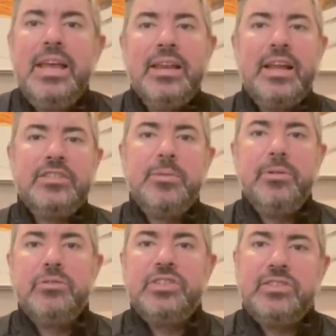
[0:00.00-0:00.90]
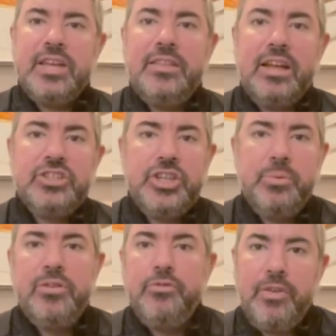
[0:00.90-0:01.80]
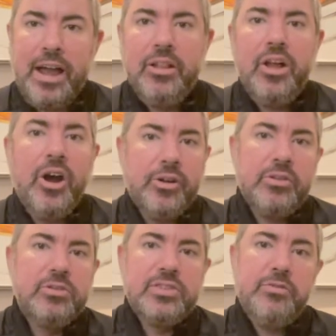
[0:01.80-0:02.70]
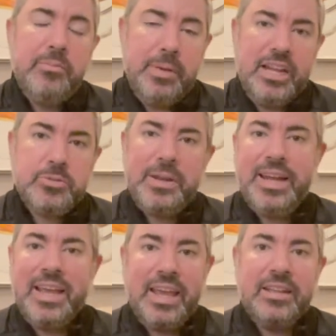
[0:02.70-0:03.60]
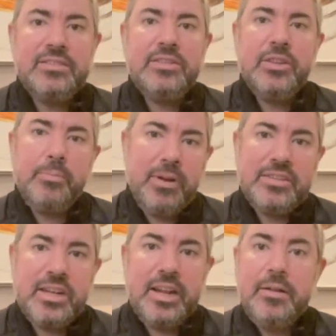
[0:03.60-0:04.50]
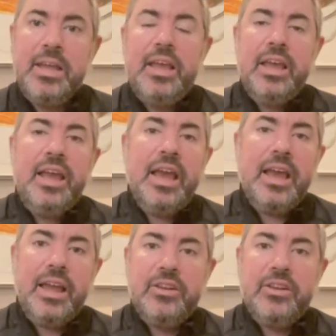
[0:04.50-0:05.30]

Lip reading: Nancy Pelosi said that she would file articles of impeachment against the president. And